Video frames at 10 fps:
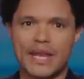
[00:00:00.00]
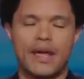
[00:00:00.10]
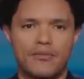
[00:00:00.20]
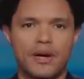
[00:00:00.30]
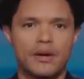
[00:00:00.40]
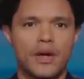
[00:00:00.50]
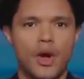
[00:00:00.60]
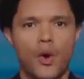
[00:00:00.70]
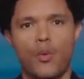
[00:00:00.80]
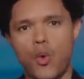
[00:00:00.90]
than ever,
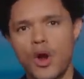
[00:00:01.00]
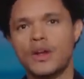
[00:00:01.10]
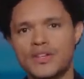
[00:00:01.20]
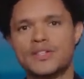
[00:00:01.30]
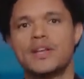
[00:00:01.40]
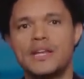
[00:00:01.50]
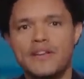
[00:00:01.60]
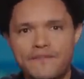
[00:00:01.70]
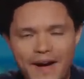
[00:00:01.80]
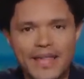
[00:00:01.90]
workers
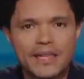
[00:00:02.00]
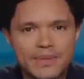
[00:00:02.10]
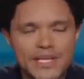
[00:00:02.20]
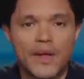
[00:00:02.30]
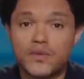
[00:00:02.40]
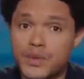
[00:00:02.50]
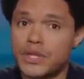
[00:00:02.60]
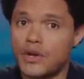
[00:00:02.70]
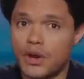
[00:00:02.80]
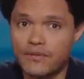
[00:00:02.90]
suddenly find themselves
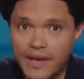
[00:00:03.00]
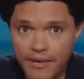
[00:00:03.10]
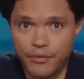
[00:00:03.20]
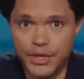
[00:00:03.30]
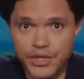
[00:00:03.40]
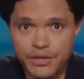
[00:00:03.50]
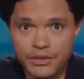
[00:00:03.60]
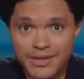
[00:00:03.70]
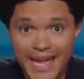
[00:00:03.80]
with a lot of leverage.